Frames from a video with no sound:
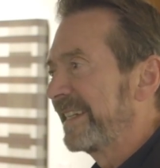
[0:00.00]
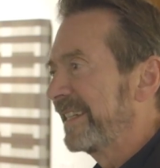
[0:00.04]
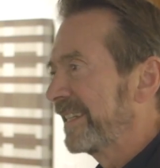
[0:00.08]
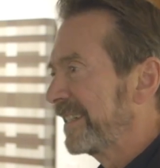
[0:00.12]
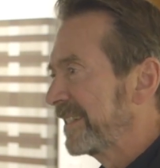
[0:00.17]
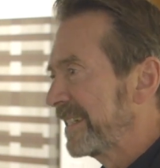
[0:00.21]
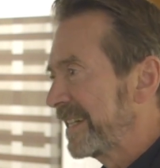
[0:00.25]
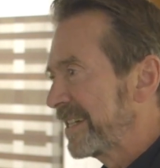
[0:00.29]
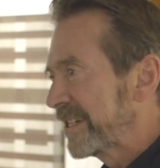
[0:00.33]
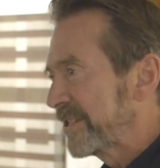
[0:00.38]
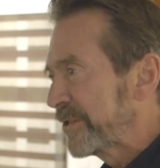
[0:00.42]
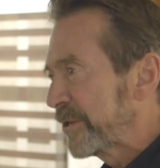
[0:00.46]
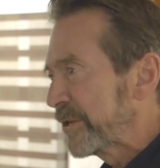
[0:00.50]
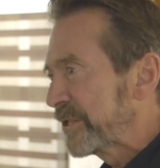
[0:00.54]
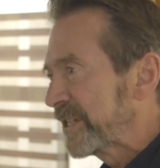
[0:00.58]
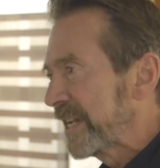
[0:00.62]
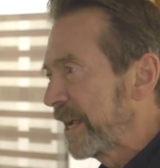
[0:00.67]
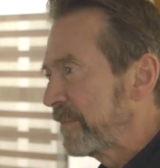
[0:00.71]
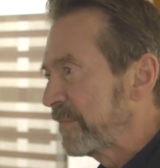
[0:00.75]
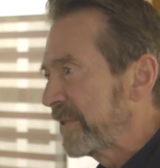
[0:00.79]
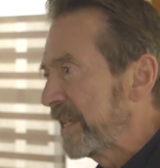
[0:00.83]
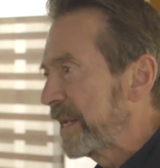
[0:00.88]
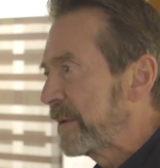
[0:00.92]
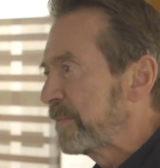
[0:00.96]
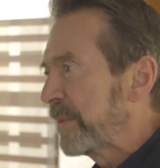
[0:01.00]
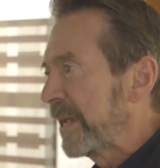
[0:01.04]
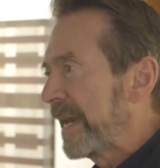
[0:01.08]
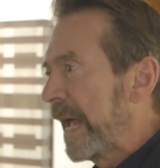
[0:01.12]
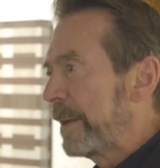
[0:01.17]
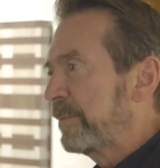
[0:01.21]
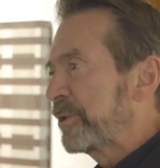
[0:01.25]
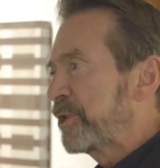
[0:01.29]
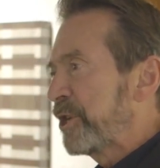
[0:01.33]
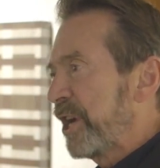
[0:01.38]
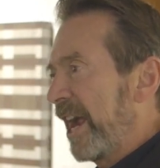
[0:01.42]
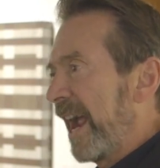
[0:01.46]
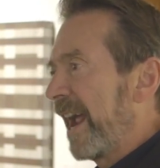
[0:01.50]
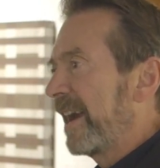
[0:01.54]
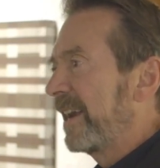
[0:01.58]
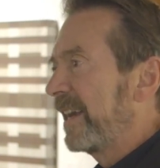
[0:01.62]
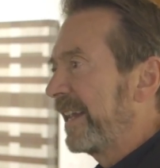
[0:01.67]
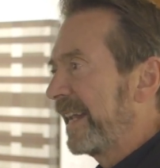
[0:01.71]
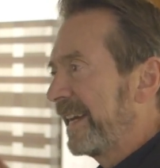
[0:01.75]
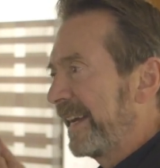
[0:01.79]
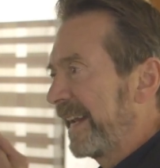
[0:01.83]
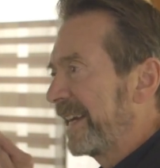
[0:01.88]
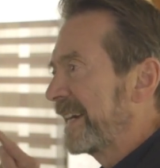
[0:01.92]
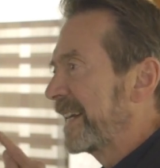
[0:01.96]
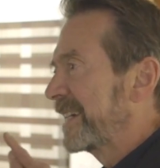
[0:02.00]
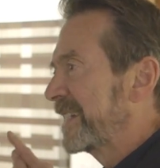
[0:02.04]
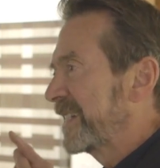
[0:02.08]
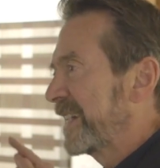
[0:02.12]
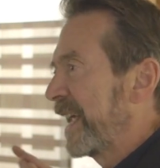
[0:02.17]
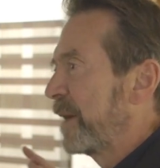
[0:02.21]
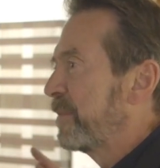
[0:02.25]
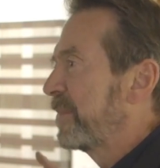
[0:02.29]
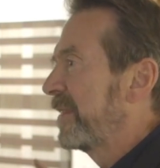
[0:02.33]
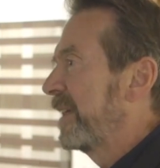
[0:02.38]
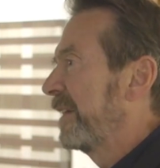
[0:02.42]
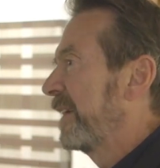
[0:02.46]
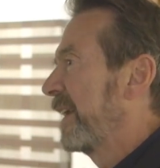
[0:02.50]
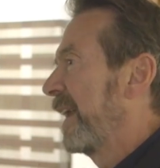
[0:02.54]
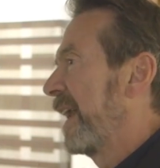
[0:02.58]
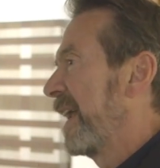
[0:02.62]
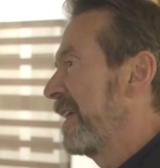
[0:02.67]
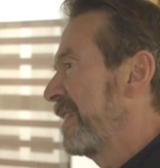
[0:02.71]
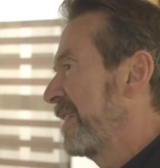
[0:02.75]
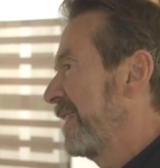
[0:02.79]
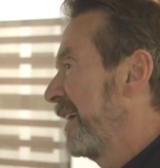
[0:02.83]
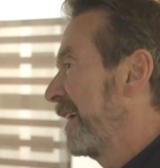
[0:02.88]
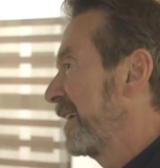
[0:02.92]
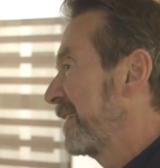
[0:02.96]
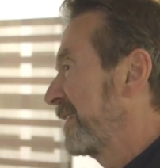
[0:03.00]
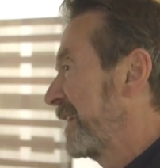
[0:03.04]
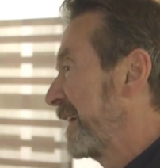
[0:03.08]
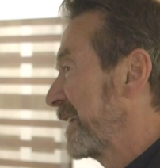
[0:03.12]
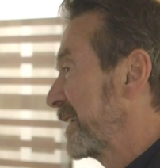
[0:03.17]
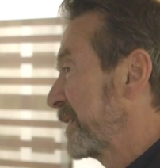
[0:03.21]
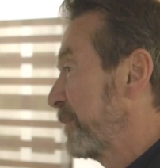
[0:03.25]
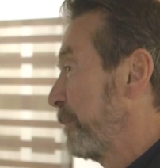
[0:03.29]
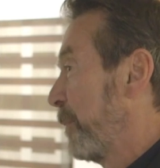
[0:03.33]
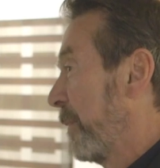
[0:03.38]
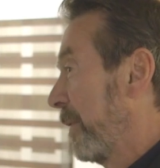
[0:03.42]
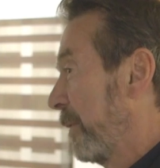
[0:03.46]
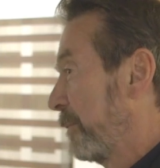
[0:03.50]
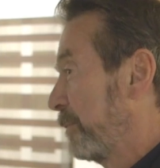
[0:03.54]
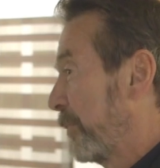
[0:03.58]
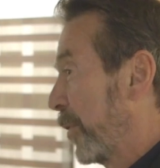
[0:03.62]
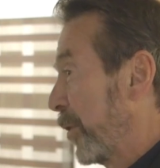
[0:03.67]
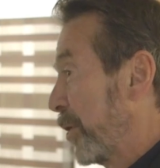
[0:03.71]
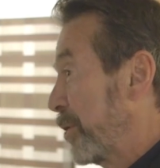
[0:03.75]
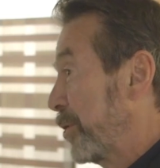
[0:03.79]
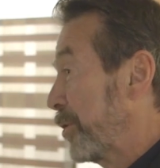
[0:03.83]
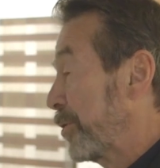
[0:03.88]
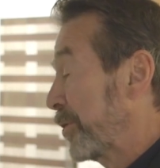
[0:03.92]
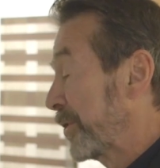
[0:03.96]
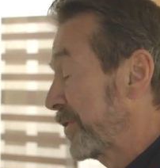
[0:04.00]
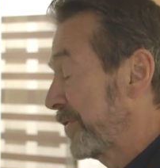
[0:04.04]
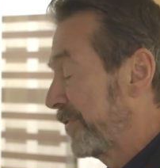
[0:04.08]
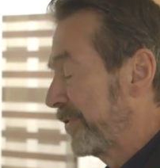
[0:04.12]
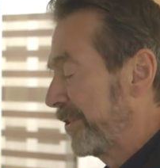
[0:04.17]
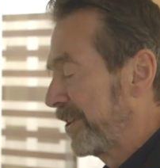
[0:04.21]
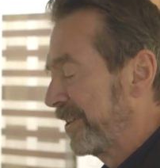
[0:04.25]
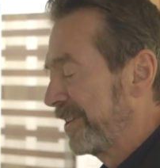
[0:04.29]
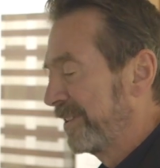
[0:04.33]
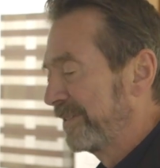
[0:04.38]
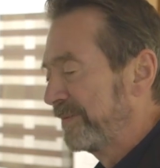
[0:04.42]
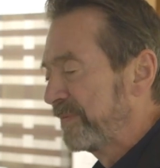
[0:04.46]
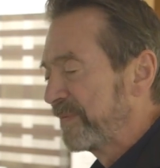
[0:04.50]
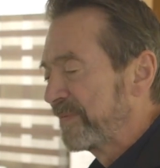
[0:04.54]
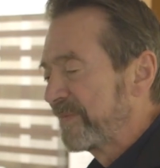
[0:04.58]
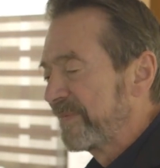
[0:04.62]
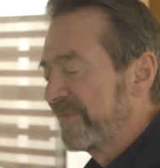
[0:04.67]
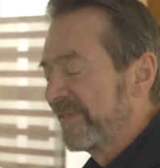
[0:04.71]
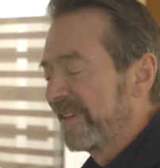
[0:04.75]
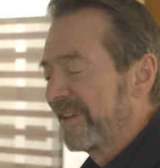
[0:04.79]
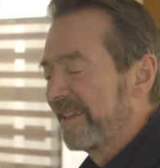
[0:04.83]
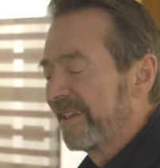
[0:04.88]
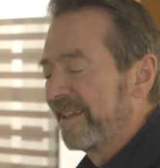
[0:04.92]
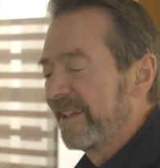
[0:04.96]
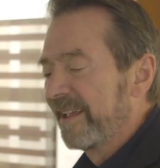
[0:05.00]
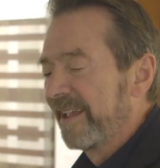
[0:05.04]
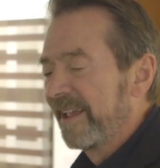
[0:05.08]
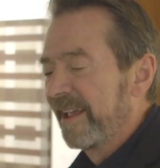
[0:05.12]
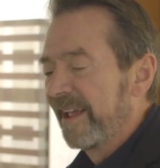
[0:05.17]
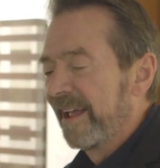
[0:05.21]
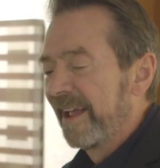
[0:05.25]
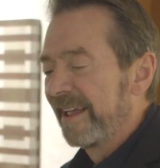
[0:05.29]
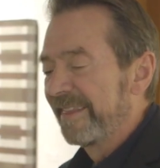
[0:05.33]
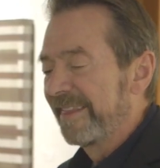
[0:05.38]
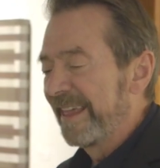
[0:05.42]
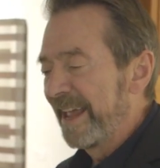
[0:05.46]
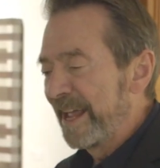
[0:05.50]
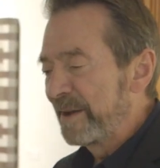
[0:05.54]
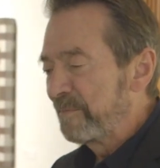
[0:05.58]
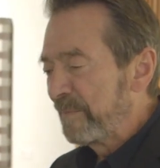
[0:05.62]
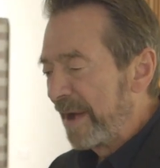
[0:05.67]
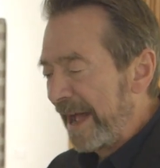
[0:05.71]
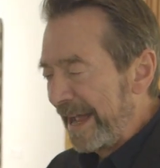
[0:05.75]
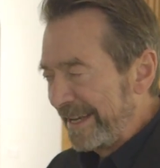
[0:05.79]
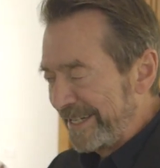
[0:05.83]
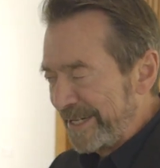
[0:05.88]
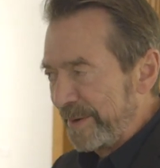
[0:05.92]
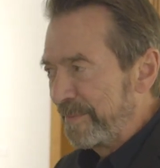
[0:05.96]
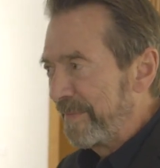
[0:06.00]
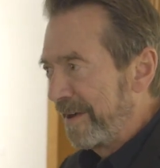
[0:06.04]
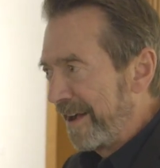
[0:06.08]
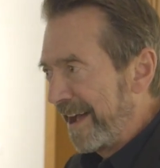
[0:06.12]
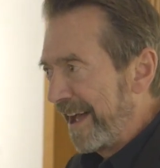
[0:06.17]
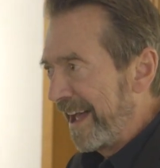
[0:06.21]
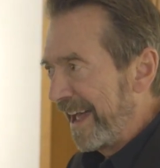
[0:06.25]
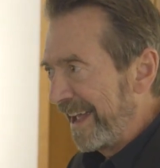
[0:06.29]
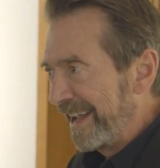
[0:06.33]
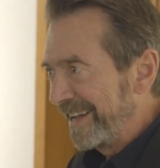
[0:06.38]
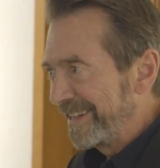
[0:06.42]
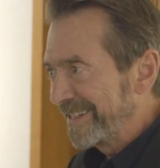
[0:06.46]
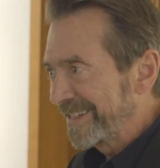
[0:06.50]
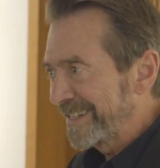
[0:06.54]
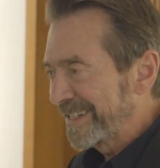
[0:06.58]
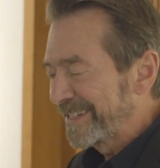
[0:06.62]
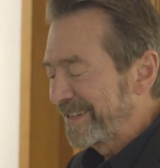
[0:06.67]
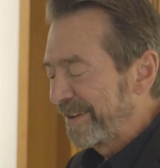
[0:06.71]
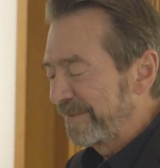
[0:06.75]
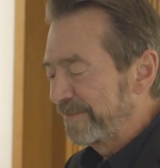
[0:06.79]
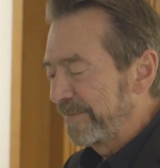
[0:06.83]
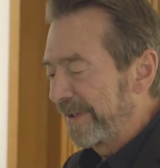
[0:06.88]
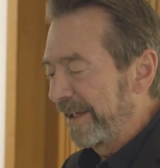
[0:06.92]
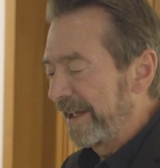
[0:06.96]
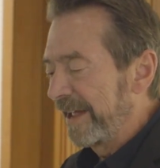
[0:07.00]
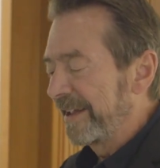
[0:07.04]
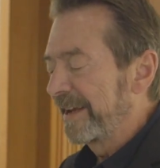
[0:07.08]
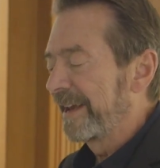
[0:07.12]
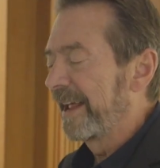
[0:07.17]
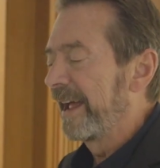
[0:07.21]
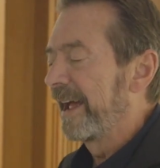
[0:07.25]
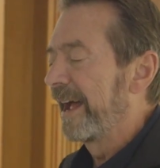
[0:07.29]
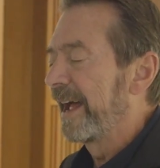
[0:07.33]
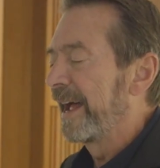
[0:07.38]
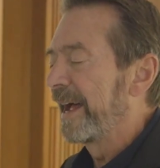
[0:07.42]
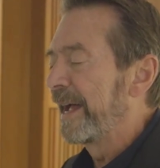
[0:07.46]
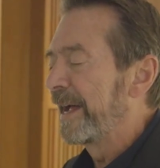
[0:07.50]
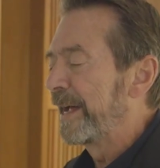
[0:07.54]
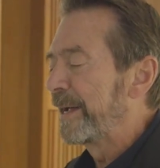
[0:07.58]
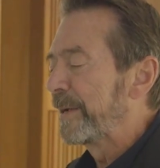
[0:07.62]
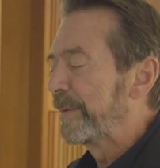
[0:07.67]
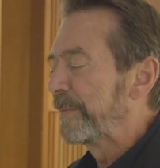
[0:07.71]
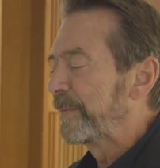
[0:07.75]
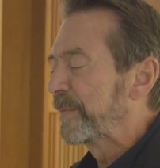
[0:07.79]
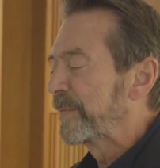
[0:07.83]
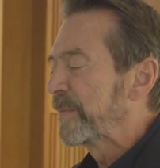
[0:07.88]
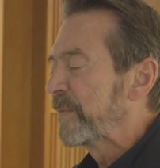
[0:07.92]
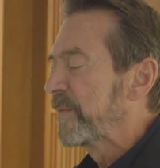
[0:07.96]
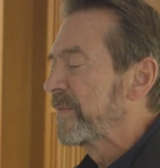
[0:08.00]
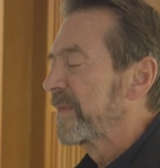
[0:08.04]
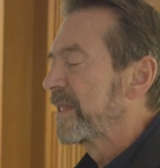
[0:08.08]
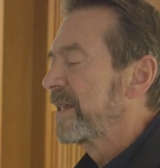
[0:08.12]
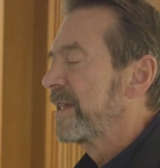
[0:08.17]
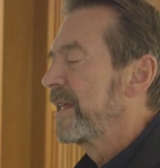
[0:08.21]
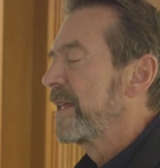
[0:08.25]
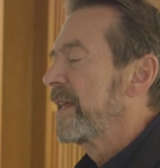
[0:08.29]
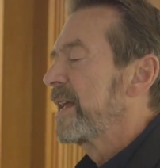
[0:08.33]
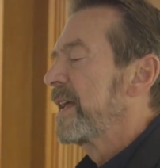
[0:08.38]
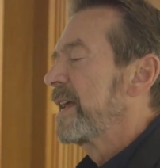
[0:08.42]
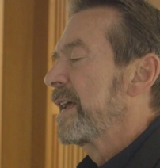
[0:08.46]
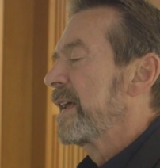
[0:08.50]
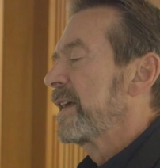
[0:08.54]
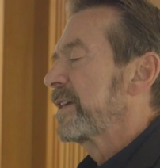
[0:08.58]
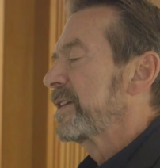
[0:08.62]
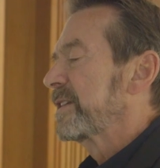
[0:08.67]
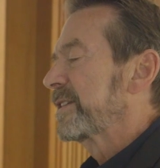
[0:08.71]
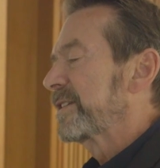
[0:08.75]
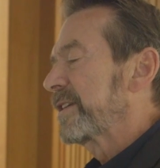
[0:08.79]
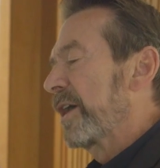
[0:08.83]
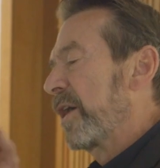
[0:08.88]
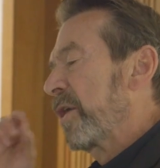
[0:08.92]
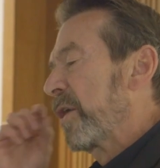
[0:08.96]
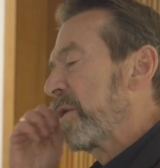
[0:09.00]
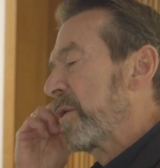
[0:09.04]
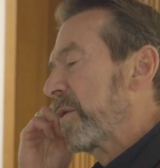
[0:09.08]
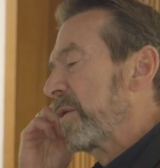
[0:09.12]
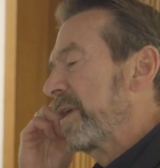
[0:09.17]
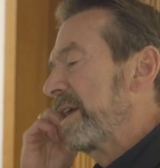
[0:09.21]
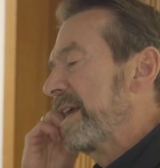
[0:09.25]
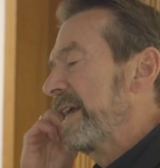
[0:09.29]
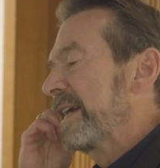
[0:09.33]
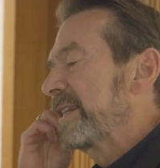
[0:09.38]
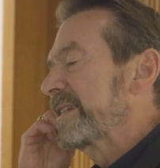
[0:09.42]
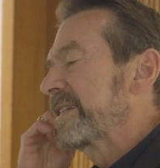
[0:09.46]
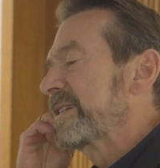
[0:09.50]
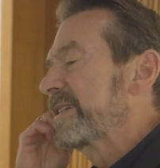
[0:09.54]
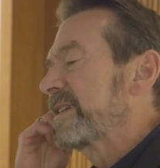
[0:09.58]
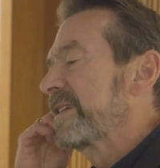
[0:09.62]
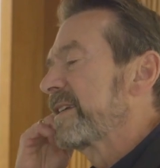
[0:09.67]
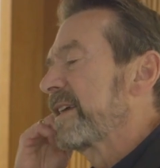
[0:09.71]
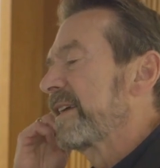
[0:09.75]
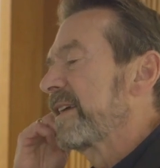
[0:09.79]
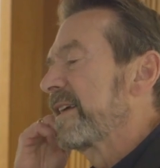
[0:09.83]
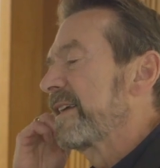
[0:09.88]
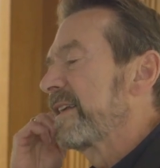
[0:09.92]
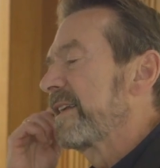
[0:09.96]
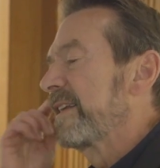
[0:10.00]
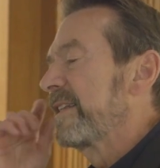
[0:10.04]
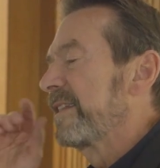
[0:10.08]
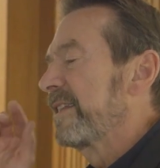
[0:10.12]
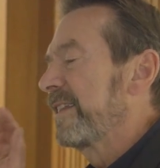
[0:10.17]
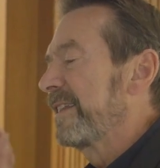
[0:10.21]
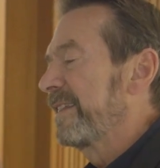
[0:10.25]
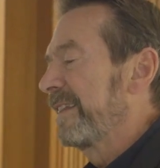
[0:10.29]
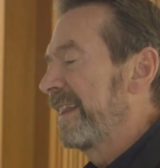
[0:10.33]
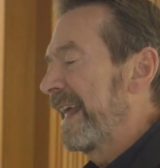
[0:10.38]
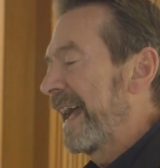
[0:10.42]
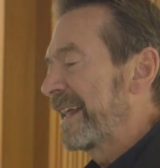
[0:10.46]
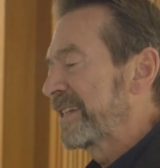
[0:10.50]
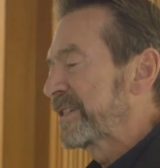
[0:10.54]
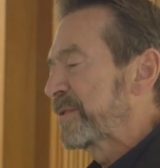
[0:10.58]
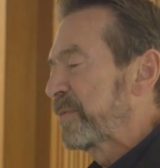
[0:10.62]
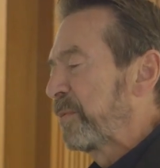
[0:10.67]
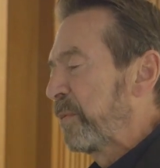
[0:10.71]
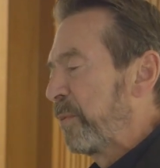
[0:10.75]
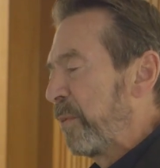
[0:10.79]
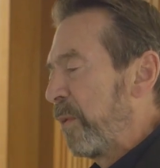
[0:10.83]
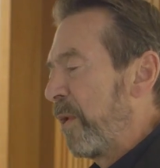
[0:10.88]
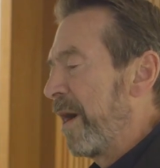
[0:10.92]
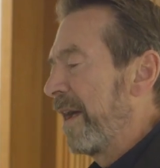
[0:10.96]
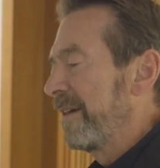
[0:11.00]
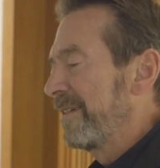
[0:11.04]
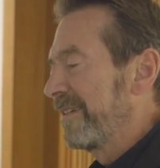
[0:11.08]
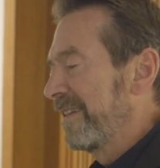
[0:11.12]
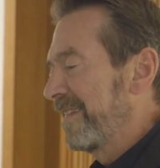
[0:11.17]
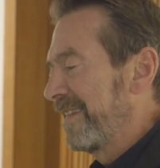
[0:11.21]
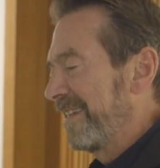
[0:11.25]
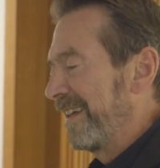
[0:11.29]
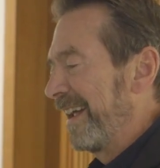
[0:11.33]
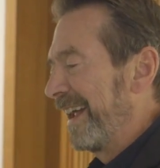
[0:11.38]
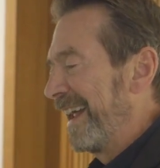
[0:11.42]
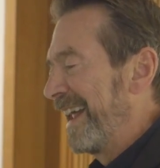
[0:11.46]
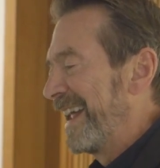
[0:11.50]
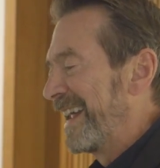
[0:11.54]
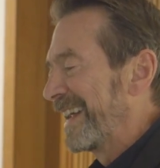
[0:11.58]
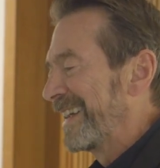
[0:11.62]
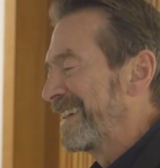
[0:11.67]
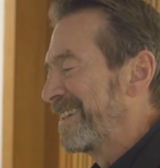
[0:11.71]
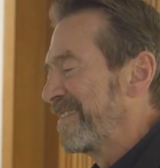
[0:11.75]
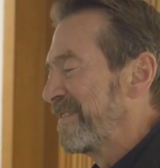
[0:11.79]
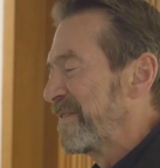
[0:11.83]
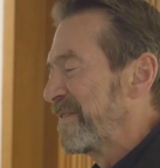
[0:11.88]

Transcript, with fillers: illness or something, but I'm channeling into something that I think that's more useful than my demise. But um, so it's, that's one thing.